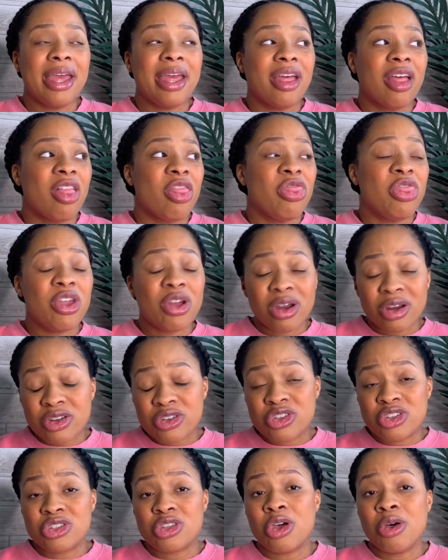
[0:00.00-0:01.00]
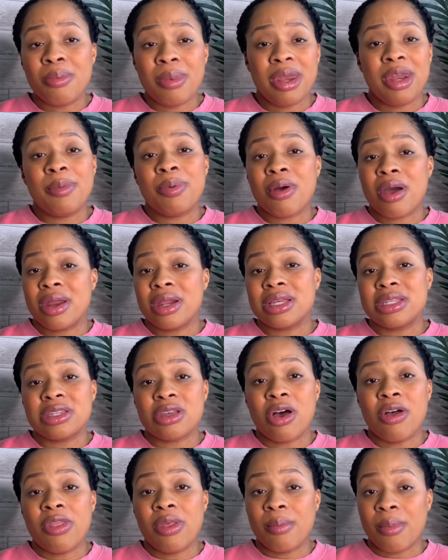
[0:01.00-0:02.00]
there are so many products
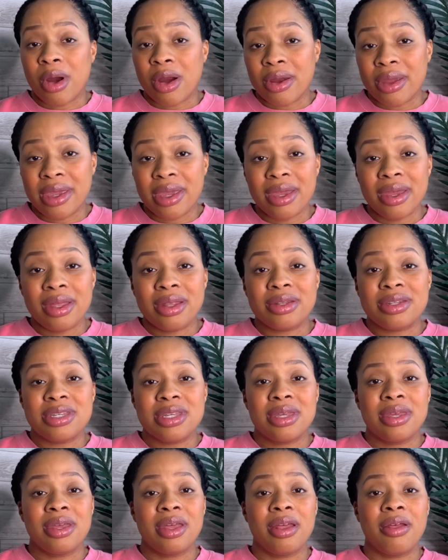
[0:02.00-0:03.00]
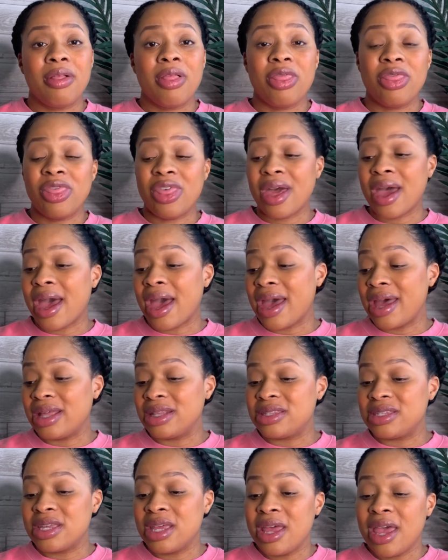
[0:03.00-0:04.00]
on the market
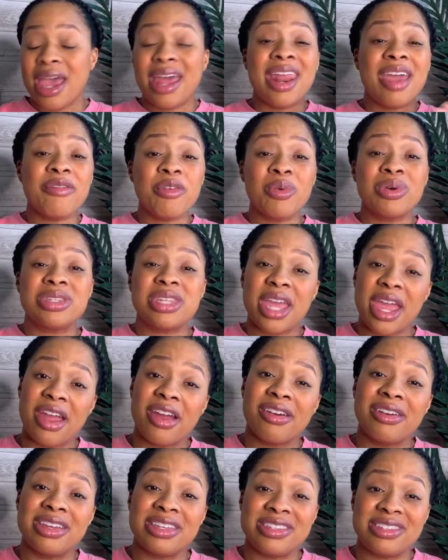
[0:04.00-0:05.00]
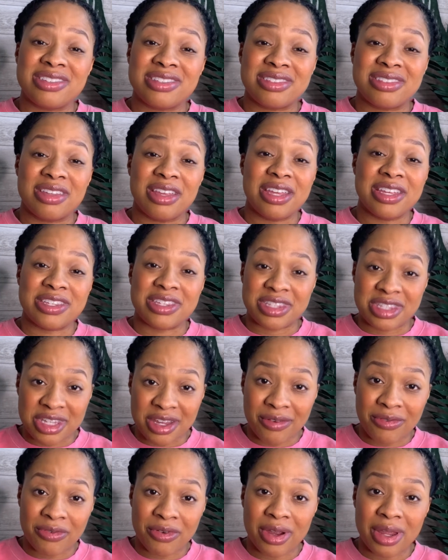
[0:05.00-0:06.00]
that, and everyone's hair is
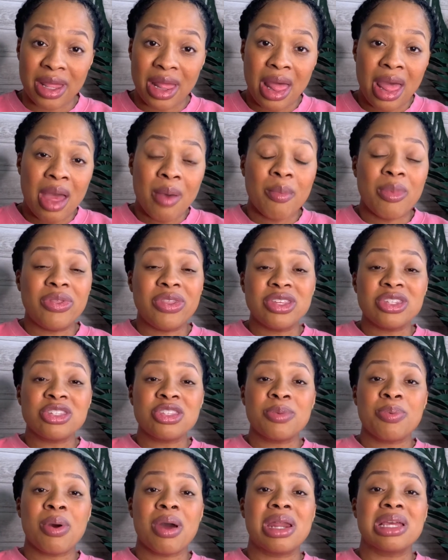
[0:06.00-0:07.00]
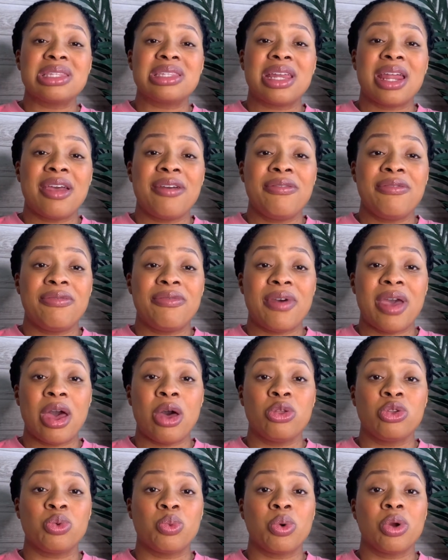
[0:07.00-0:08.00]
different, but these are the products that I
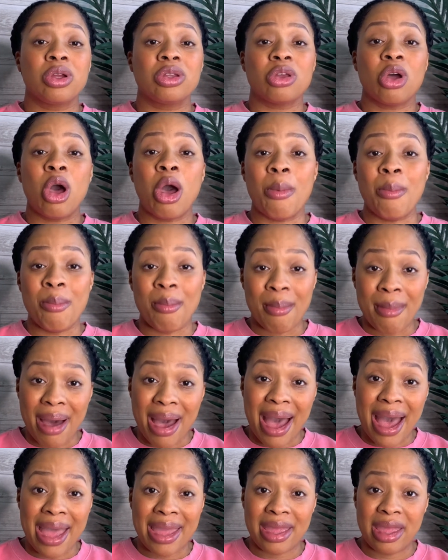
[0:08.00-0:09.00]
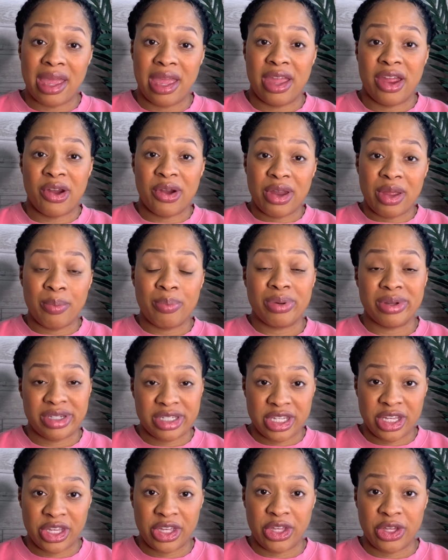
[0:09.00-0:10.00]
found worked on my hair in
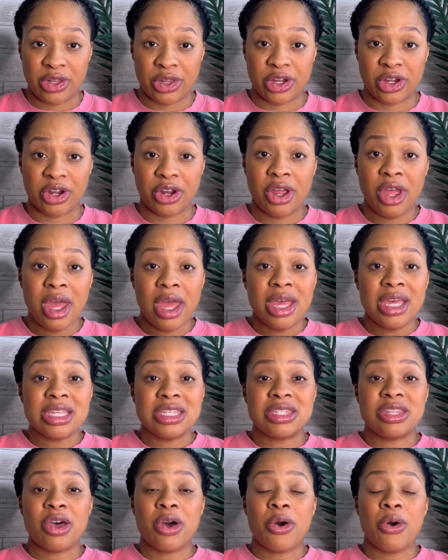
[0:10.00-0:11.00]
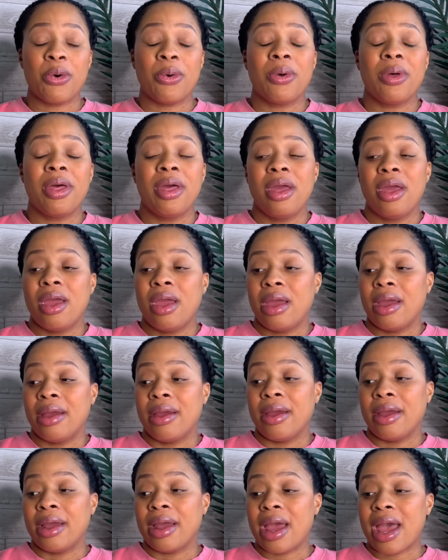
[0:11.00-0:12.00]
particular. So
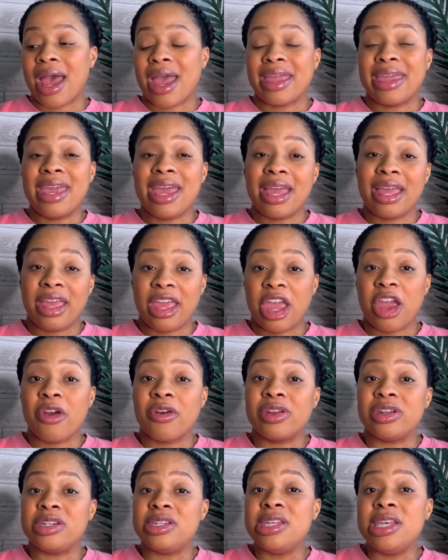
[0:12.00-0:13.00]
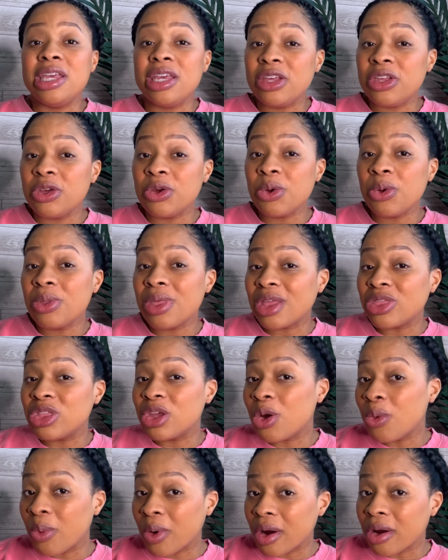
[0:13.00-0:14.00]
I can't guarantee you that
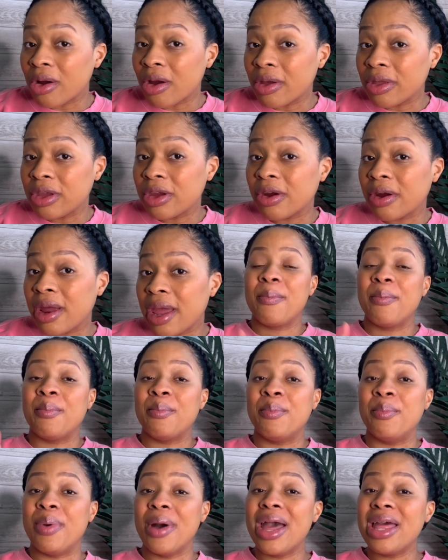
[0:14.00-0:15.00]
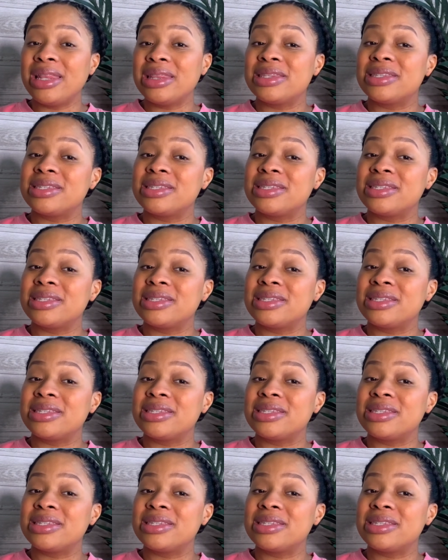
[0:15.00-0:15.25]
they'll work on your hair, but